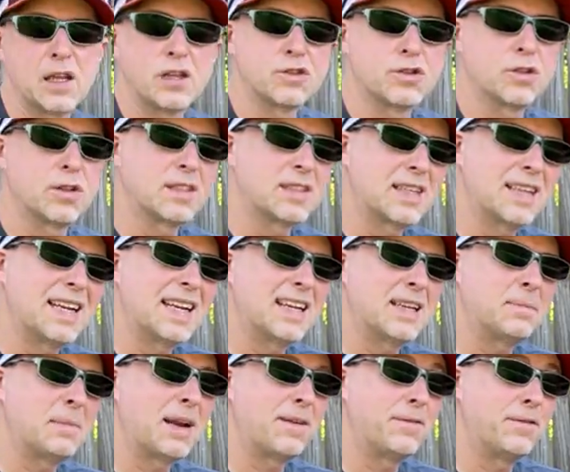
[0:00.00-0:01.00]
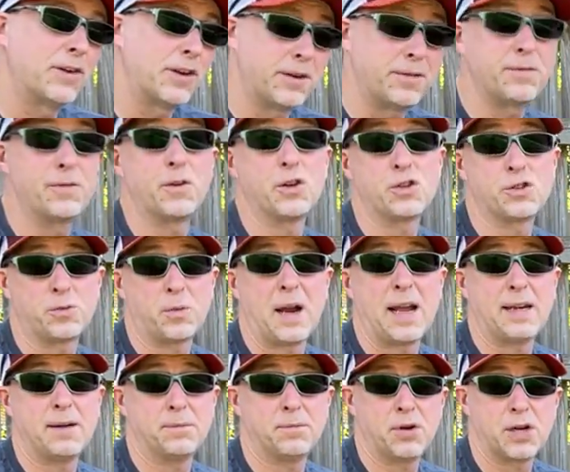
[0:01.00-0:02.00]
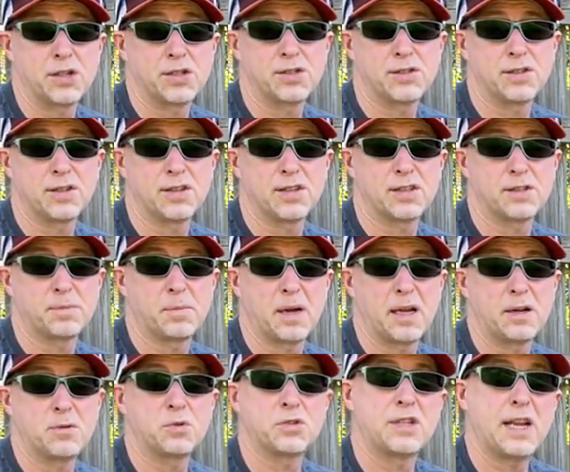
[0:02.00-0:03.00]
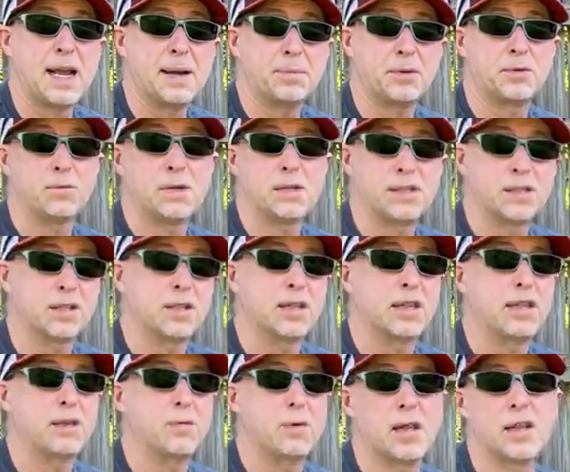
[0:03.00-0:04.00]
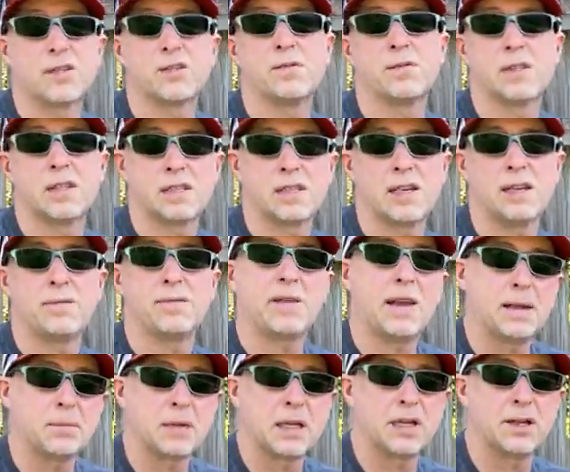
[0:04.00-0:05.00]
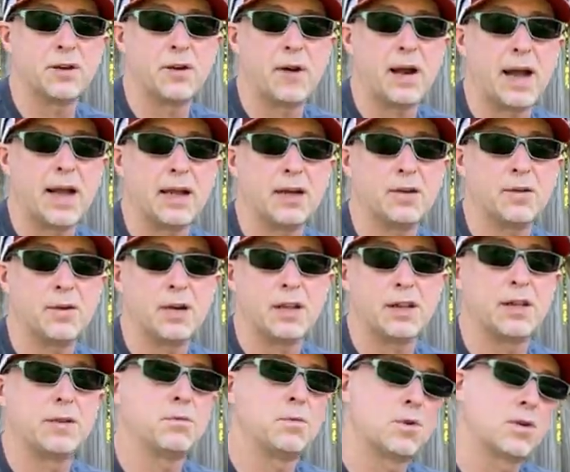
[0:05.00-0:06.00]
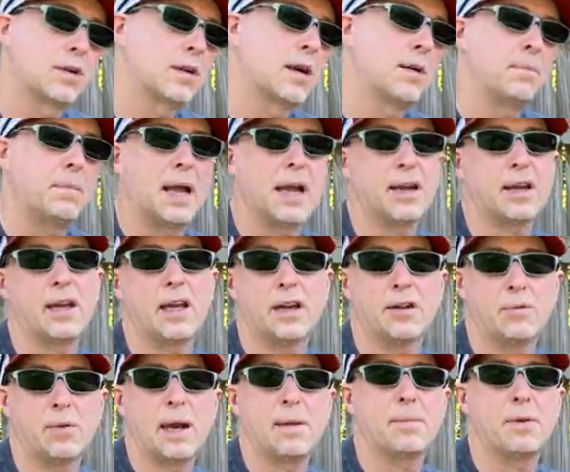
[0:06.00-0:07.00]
So let's get on to my very first ride impressions of this bike, which happened recently while I was visiting family in Ohio, and then we'll come back and wrap